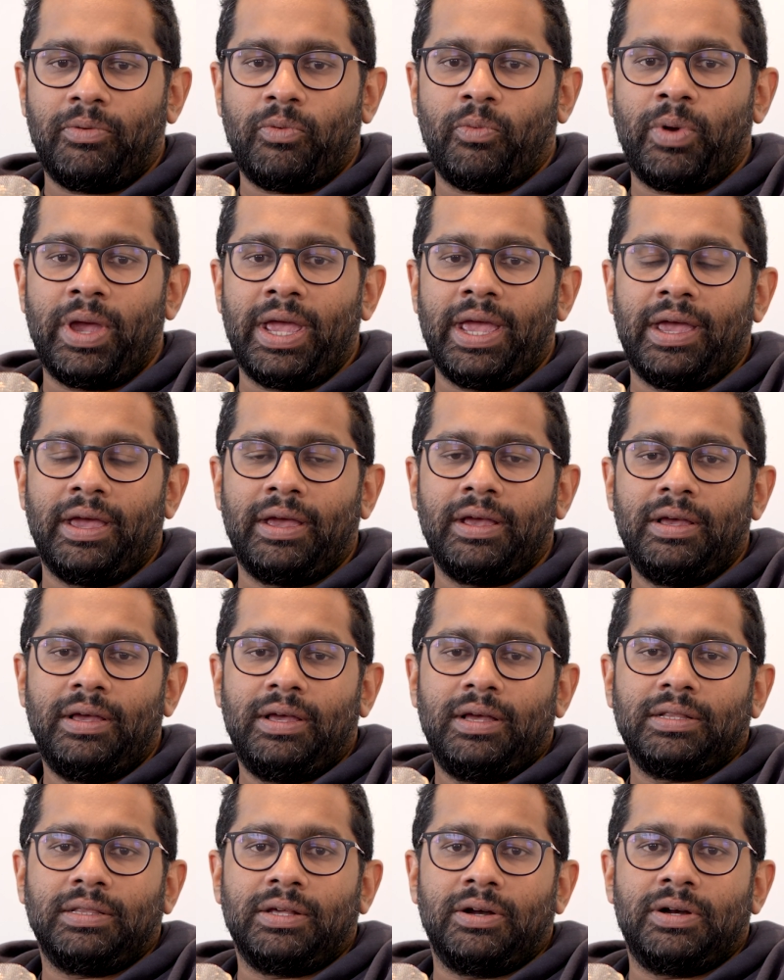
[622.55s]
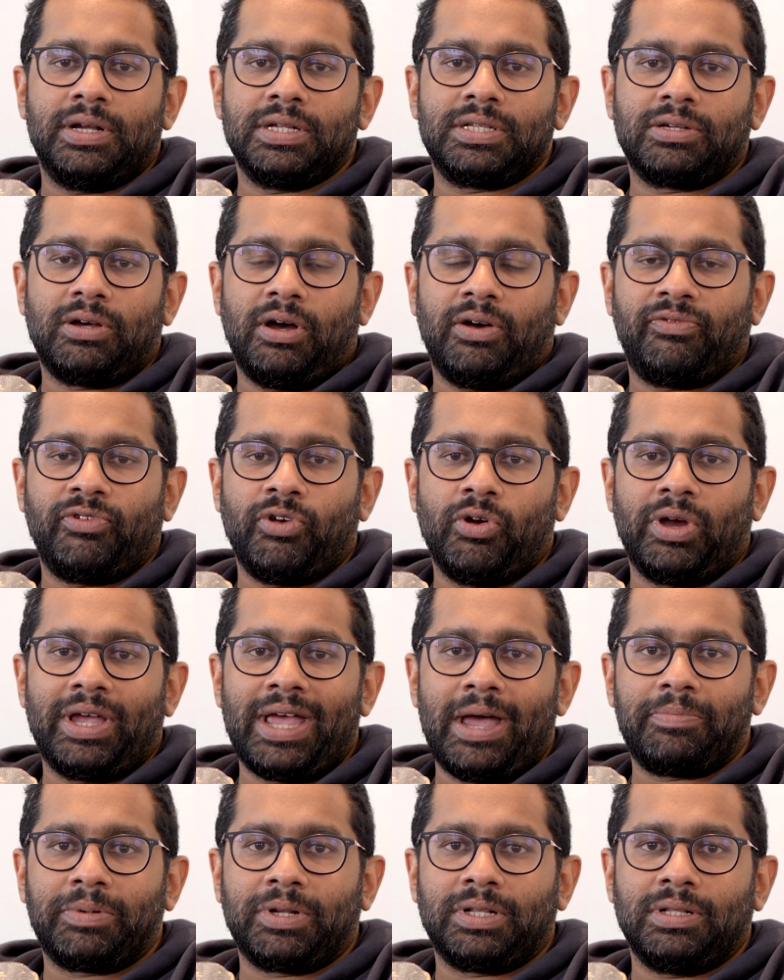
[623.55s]
where the risk of your
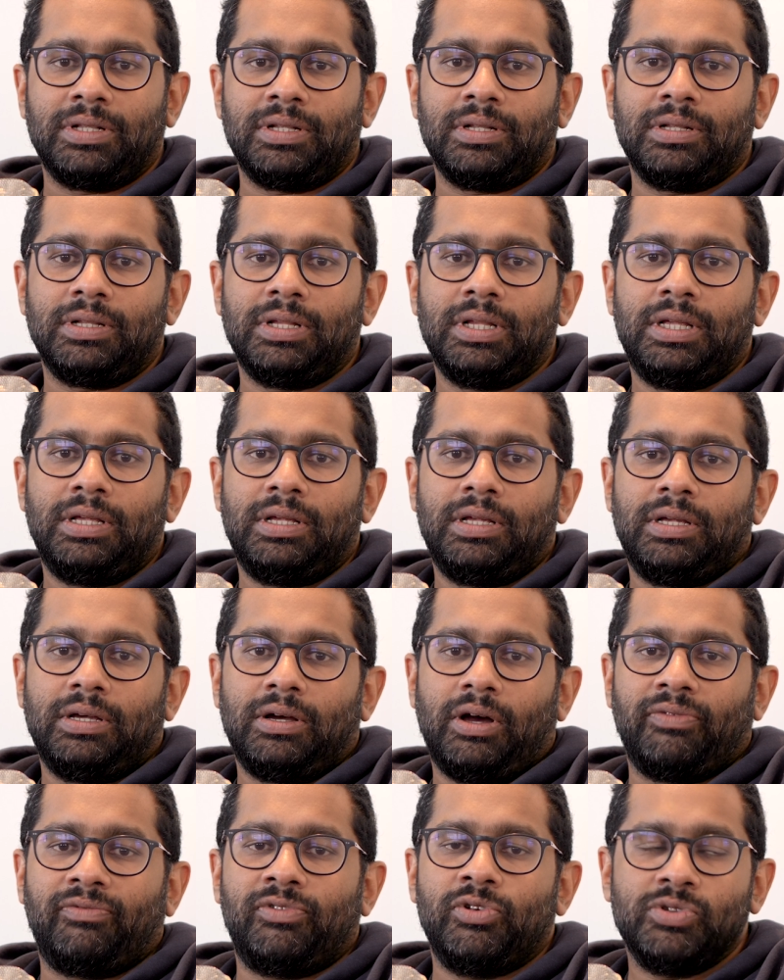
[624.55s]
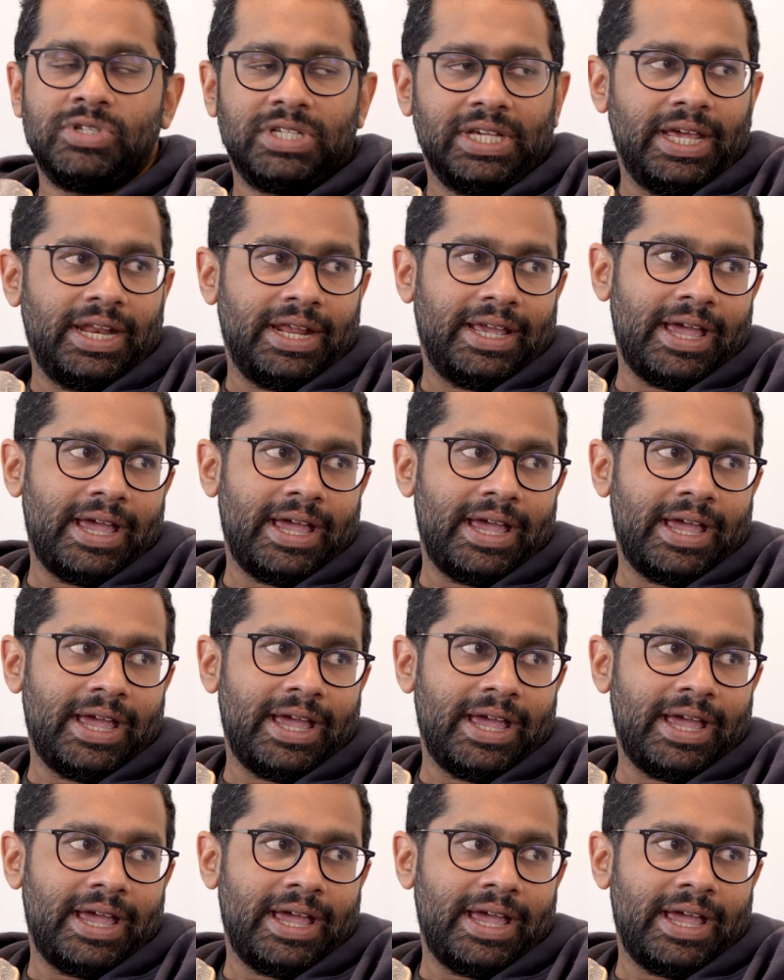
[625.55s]
capital, of losing any